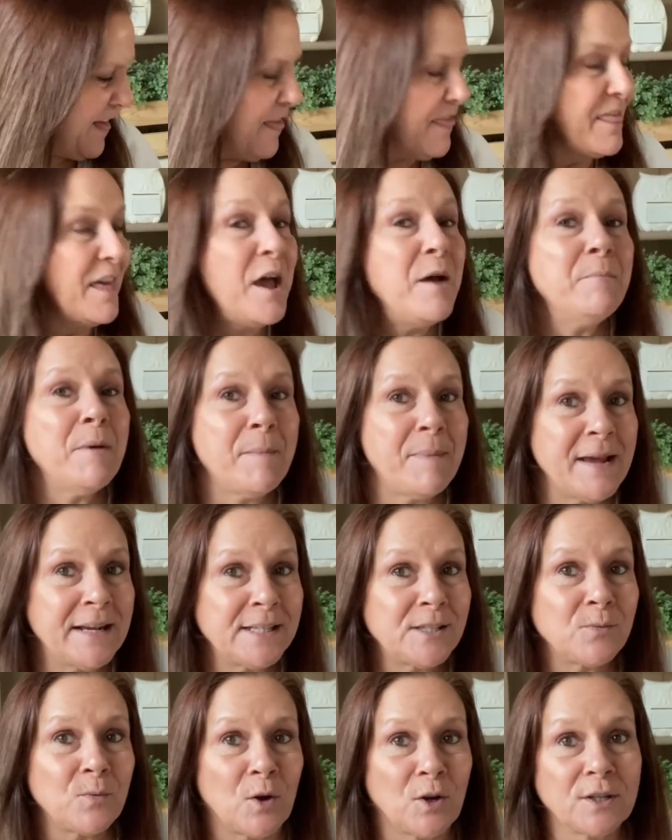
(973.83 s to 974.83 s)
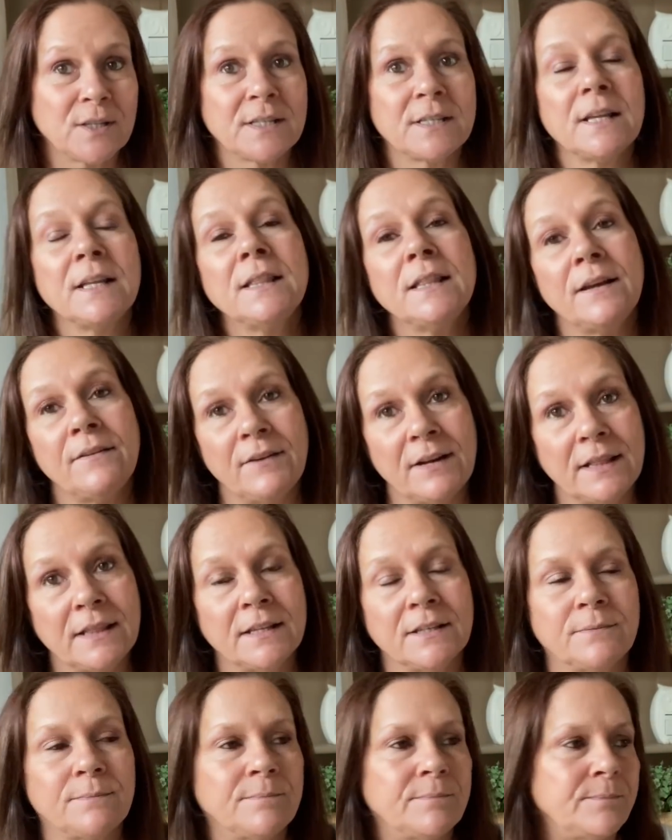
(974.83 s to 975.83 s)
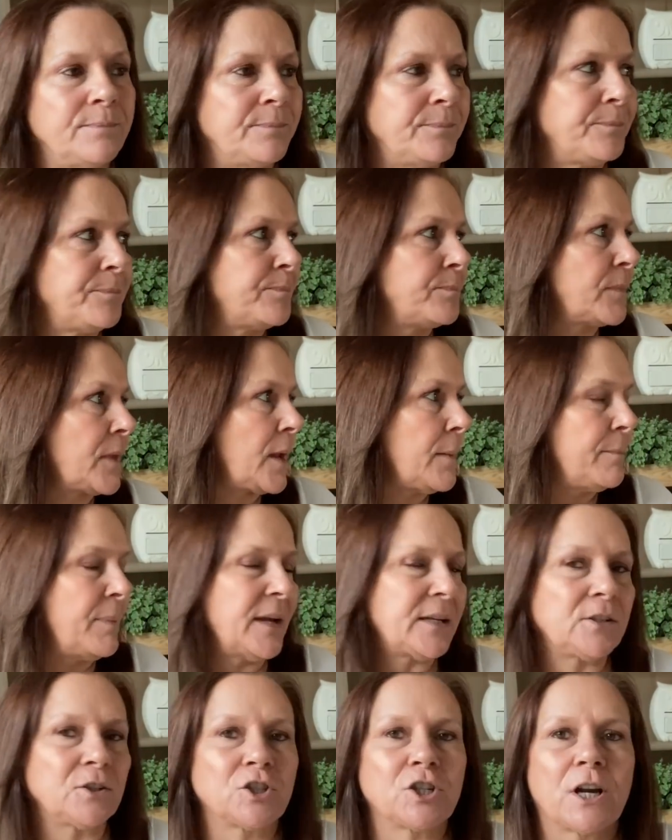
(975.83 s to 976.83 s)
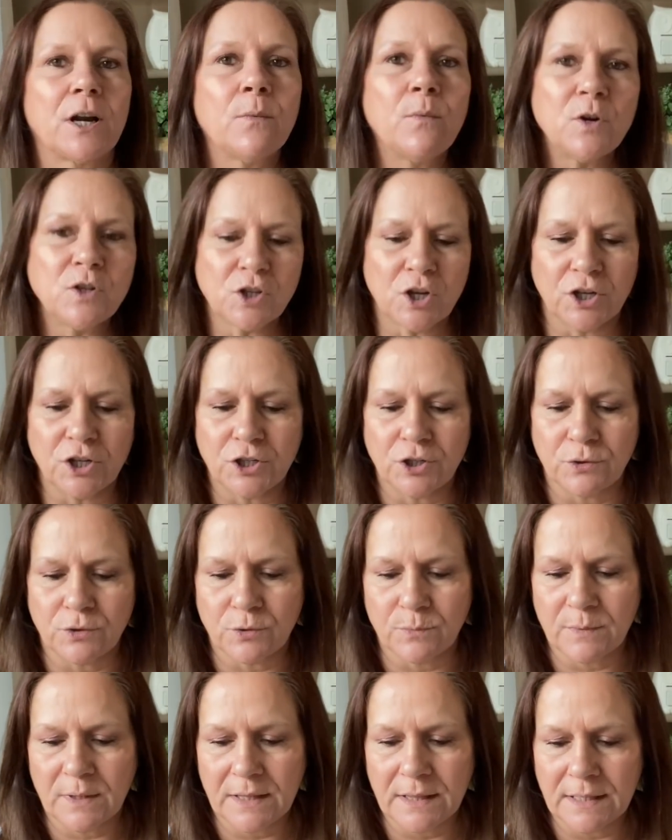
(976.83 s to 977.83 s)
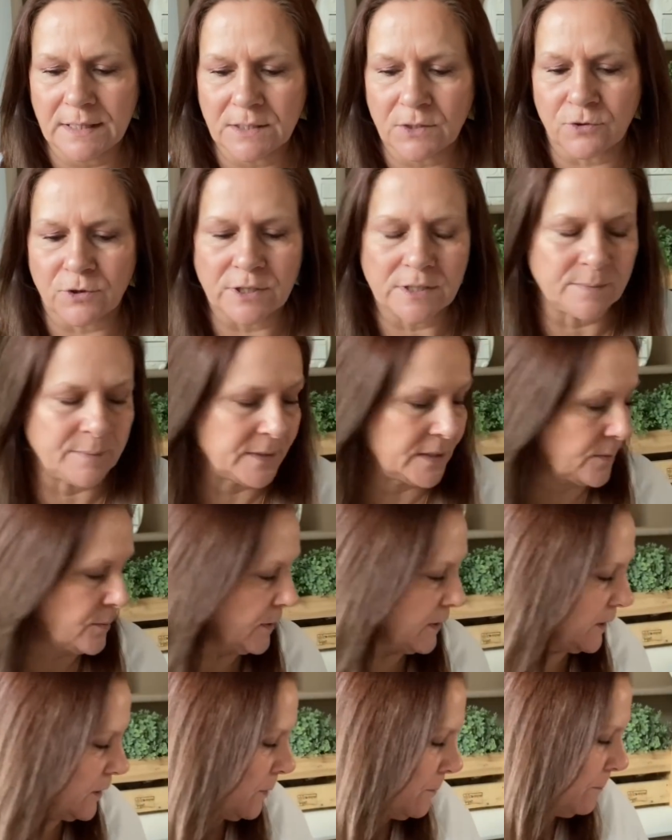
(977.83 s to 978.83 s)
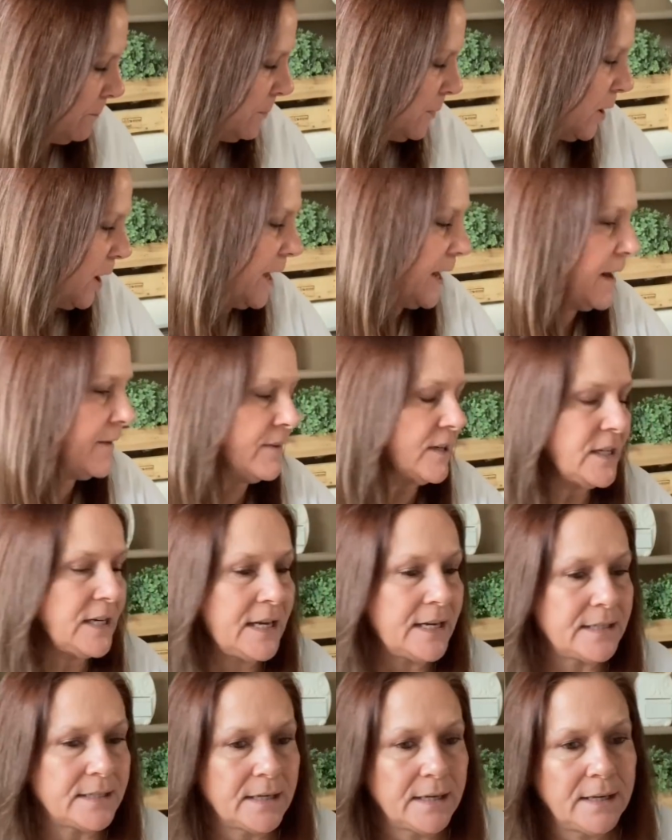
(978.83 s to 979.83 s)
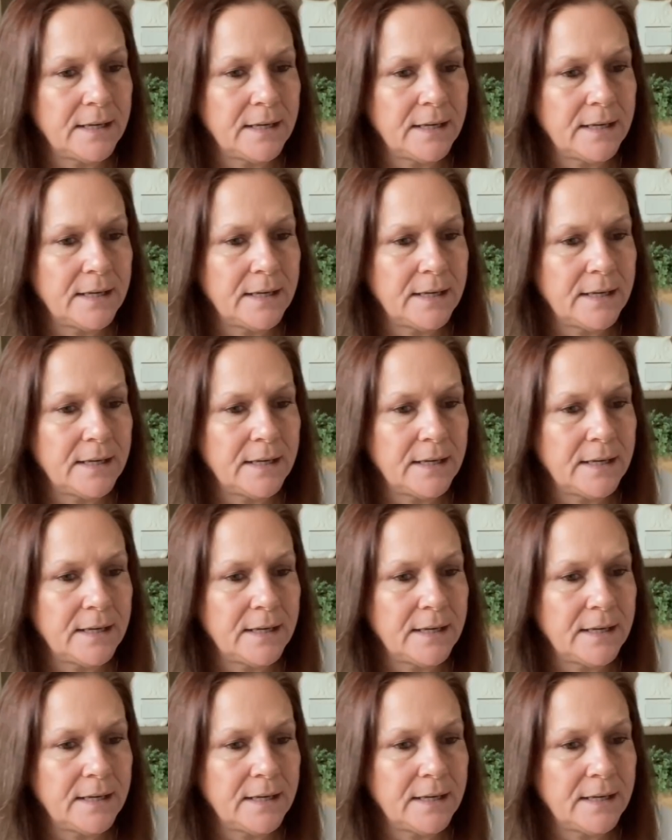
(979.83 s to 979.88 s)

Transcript: They're my best ones, and they're in the petal shed. I was going to do something this Christmas with them, but I never did.